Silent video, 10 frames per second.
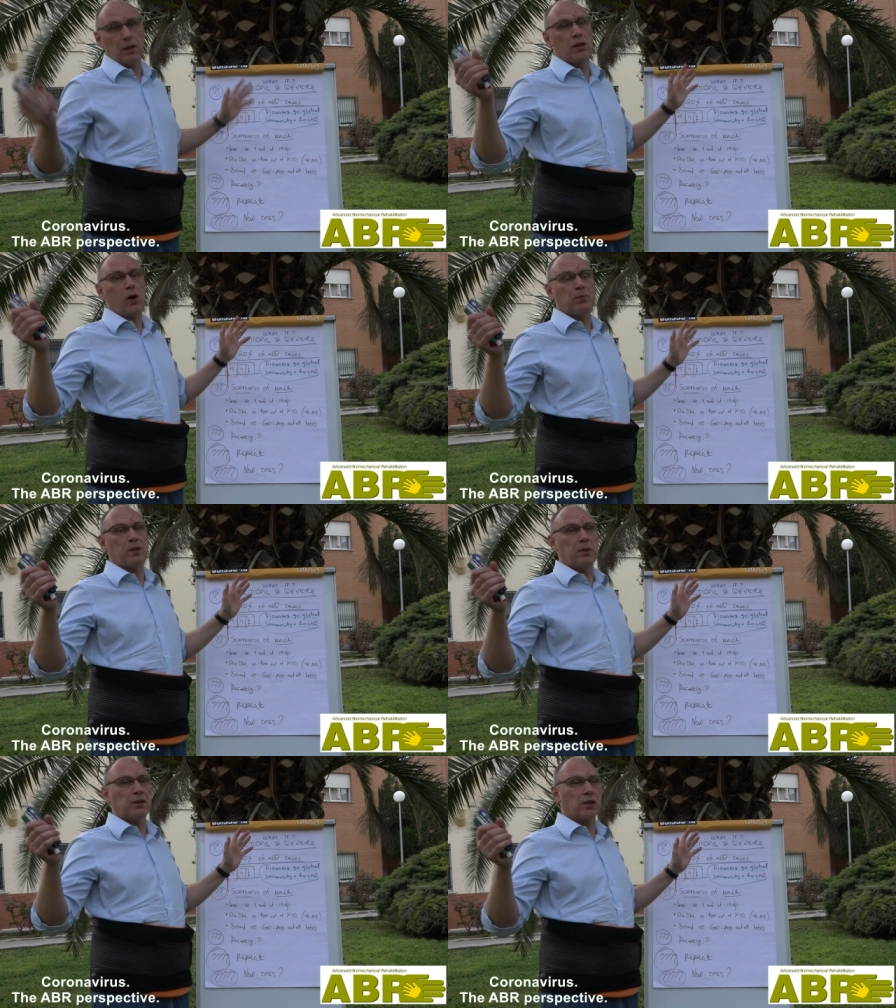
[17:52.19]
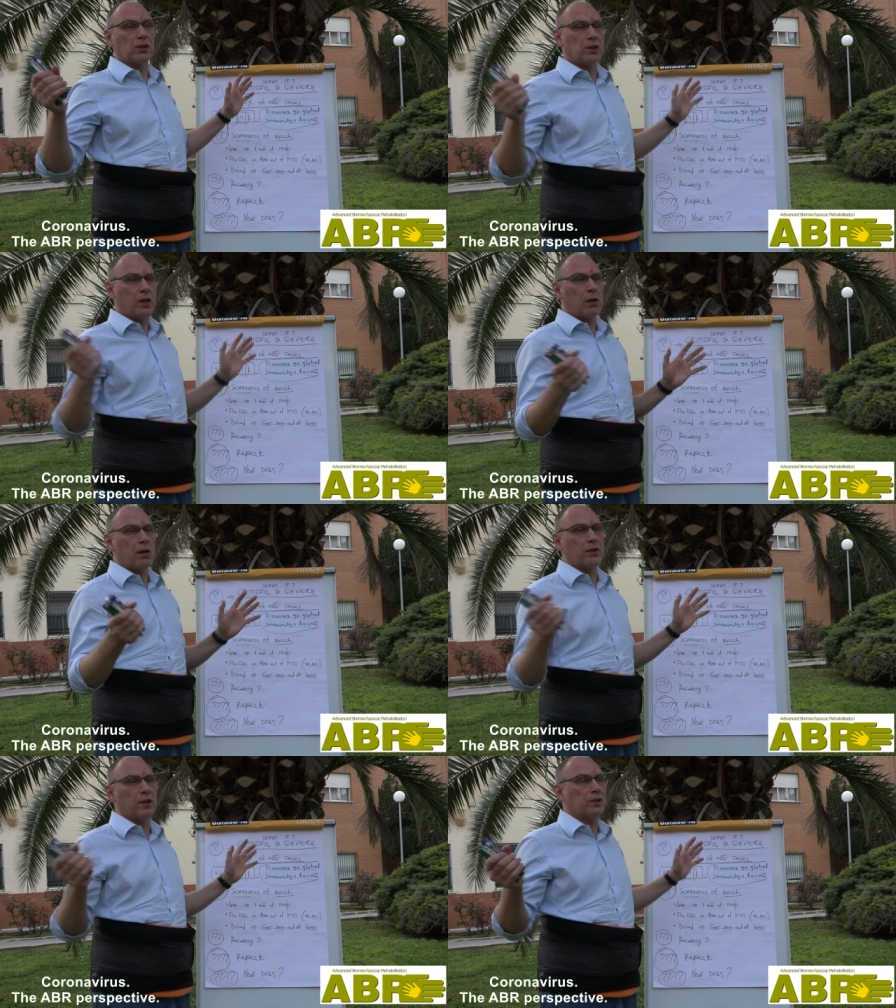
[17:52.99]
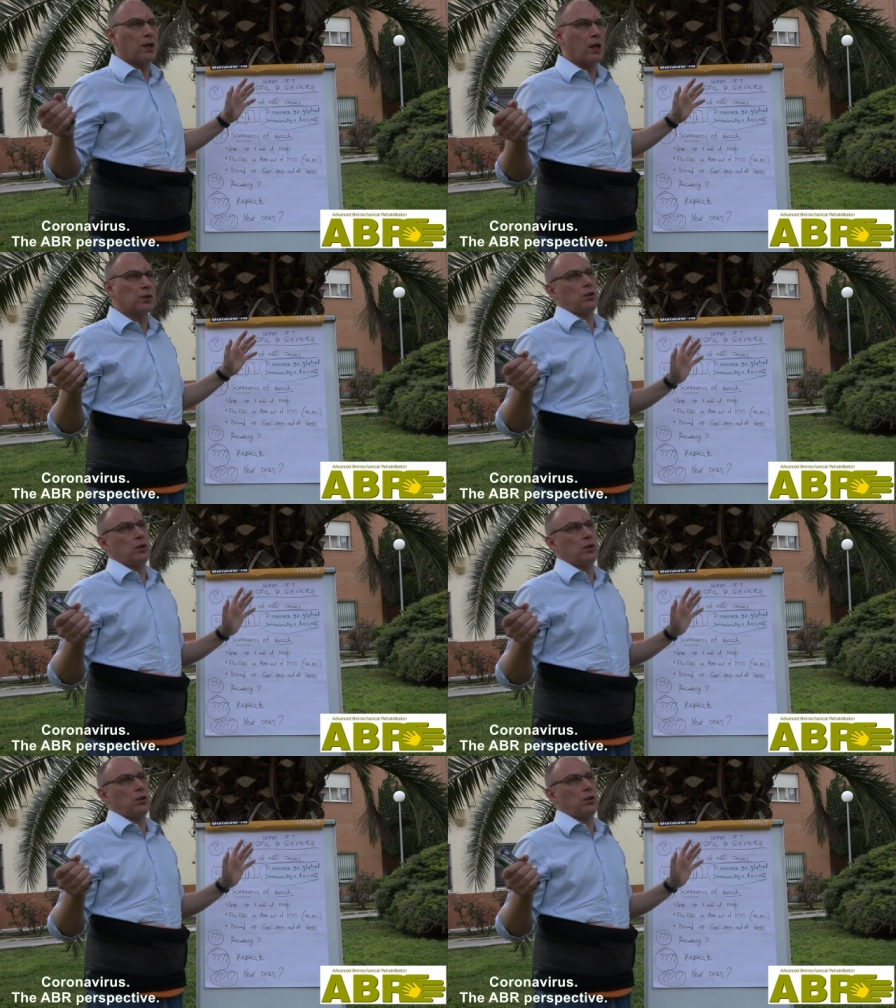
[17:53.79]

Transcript: an optimistic scenario. In this case,